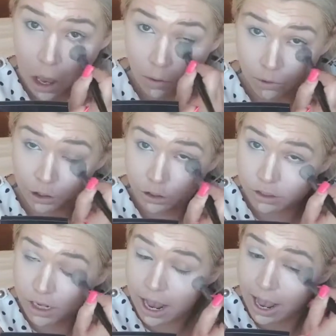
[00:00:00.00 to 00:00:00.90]
when you
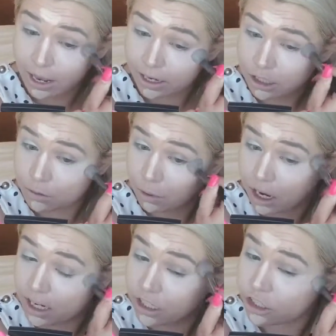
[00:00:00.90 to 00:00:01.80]
use a
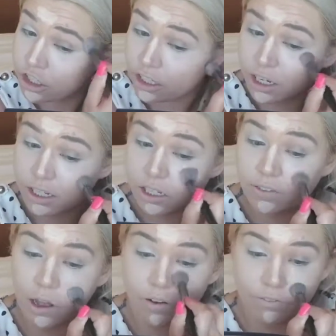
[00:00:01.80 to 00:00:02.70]
sponge, it does leave
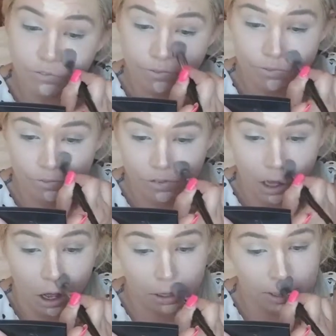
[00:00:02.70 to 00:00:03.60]
a
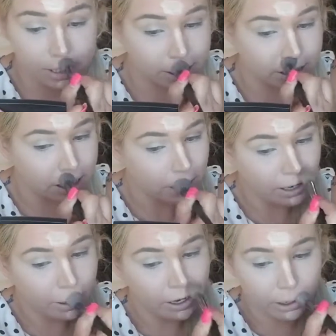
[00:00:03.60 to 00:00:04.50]
flawless
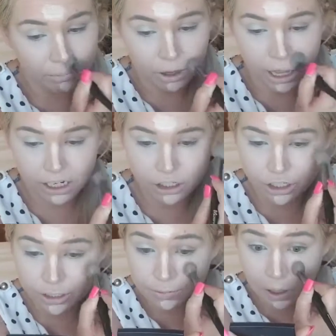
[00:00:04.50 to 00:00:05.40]

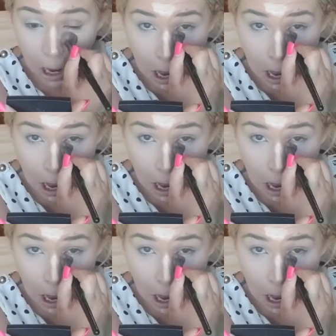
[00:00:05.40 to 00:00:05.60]
complexion,